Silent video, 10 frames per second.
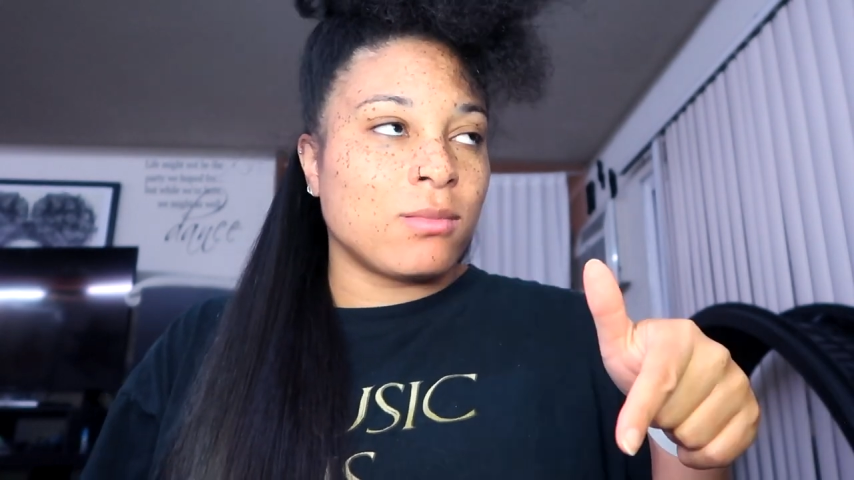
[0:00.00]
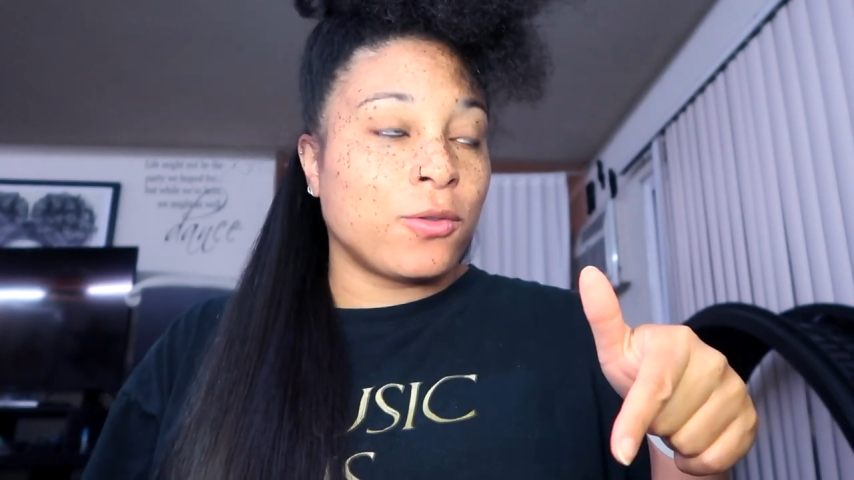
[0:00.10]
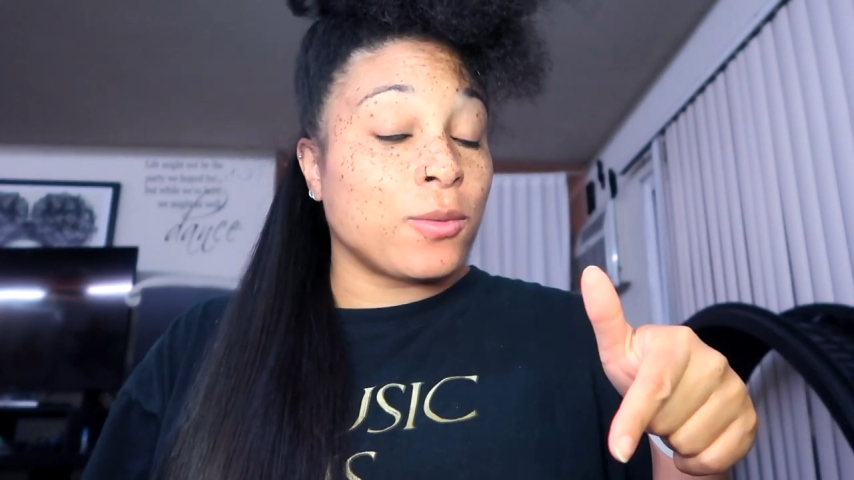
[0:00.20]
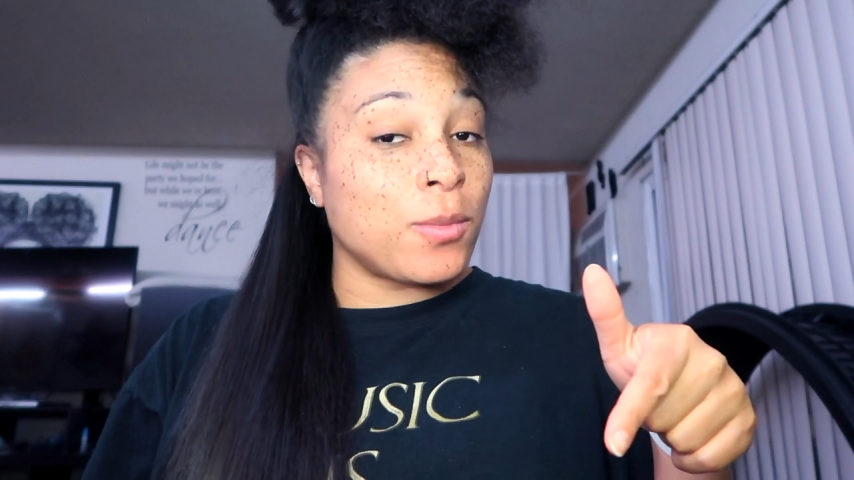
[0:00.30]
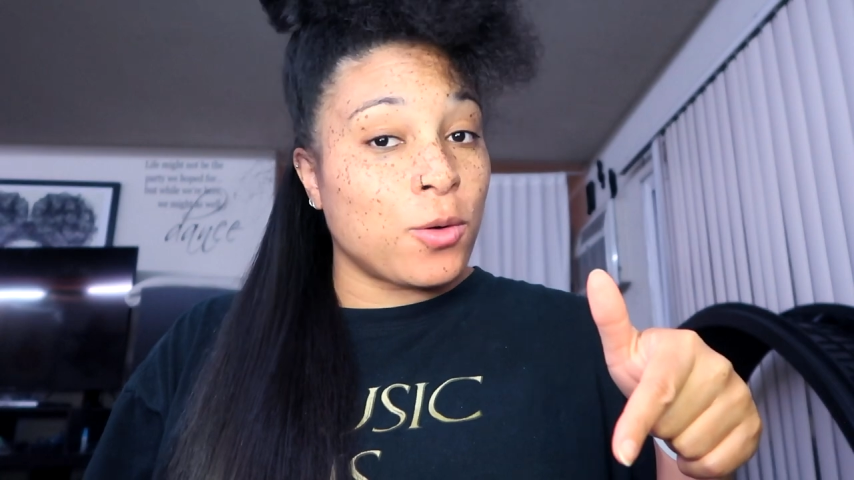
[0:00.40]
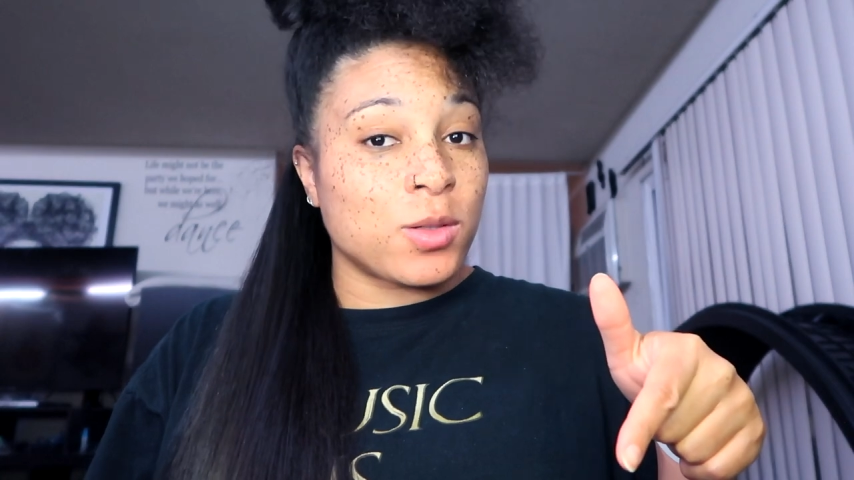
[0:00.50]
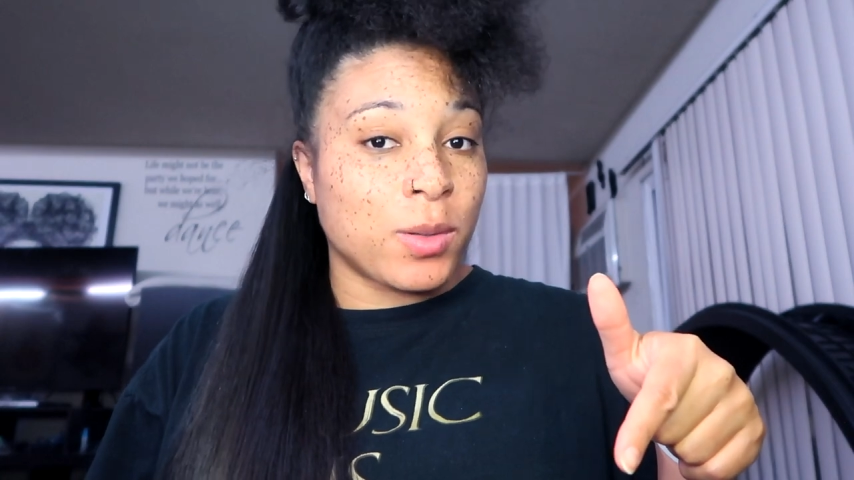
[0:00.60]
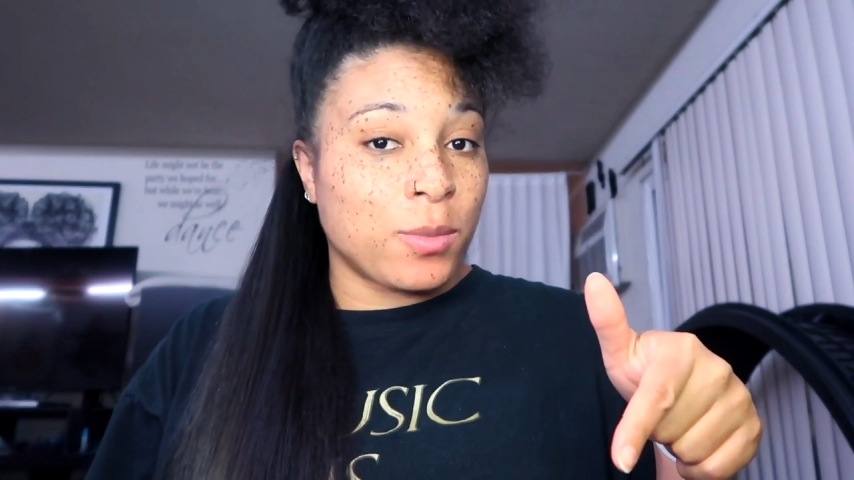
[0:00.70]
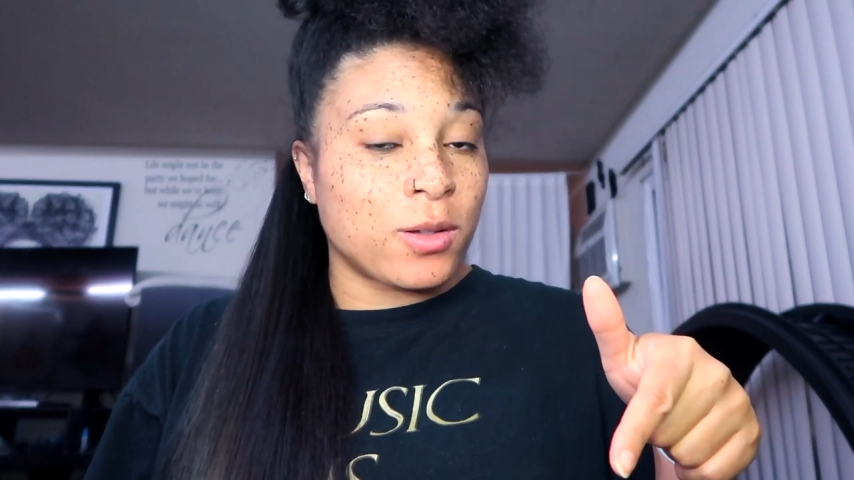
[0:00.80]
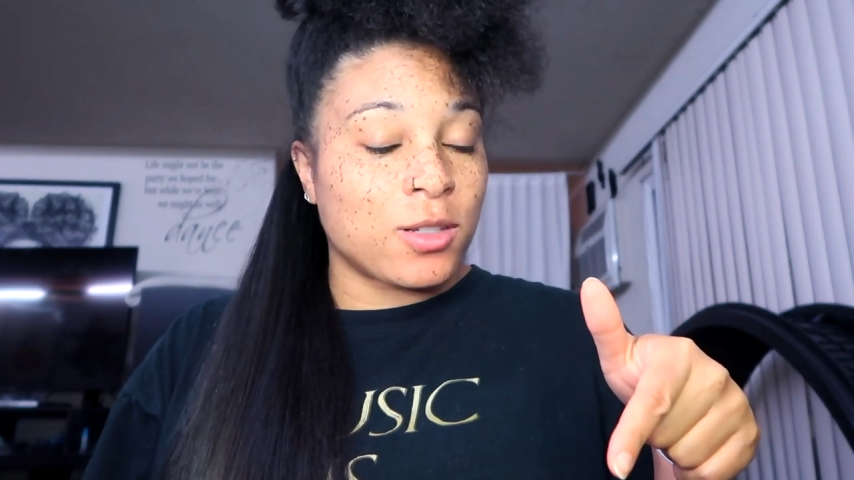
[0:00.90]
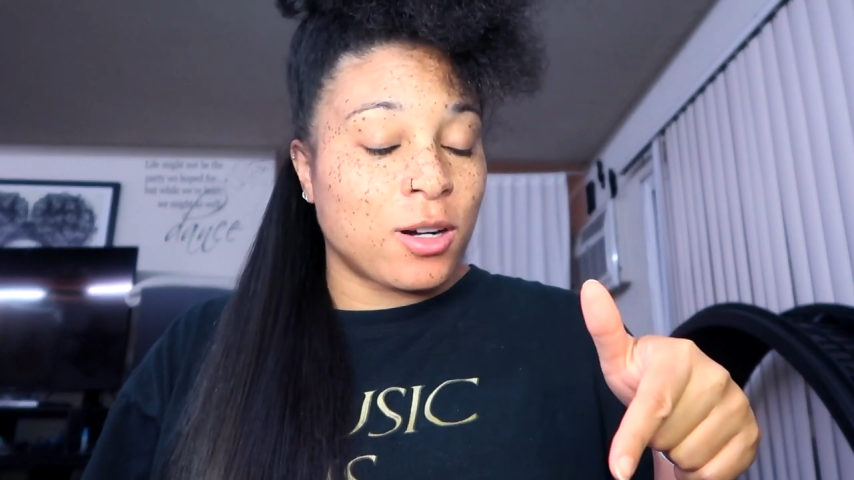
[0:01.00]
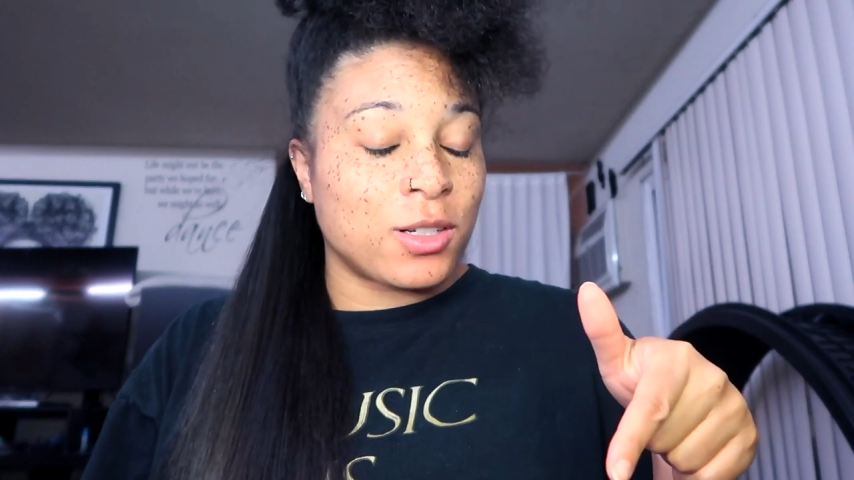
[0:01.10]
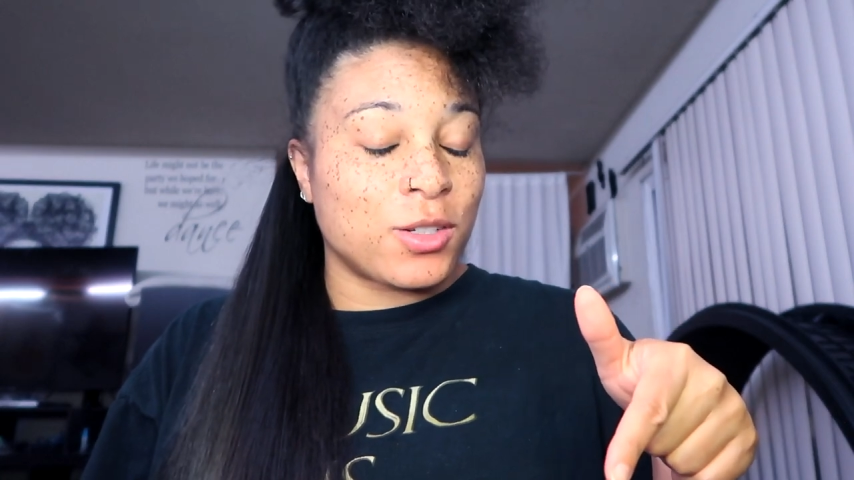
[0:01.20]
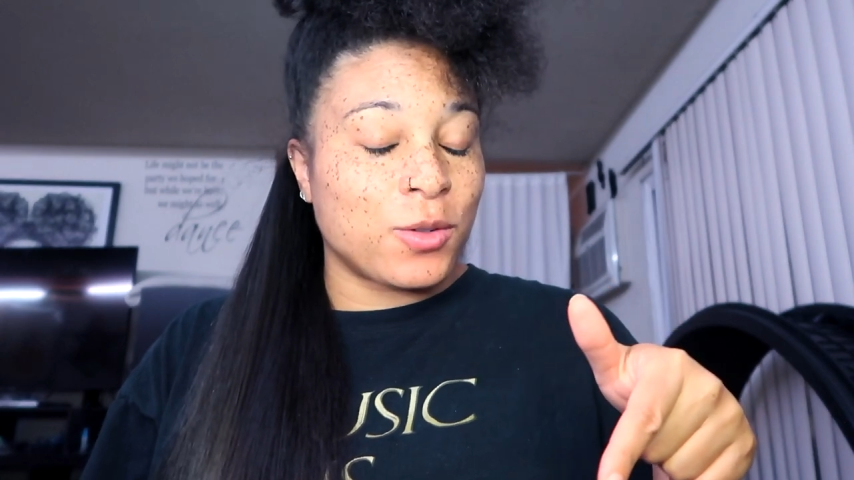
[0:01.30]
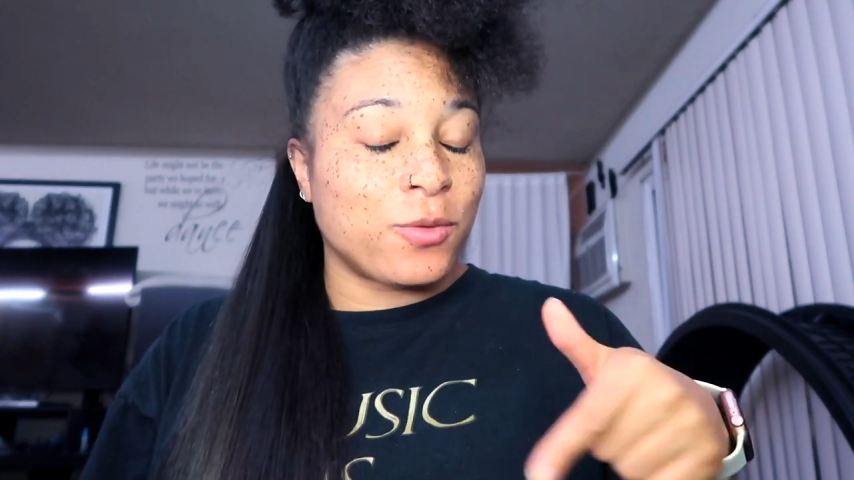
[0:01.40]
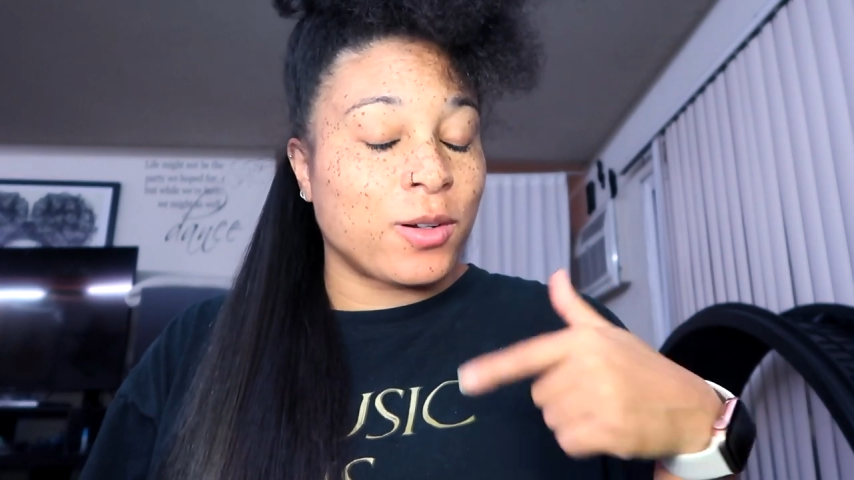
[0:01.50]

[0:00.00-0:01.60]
For most people, it's hard to do.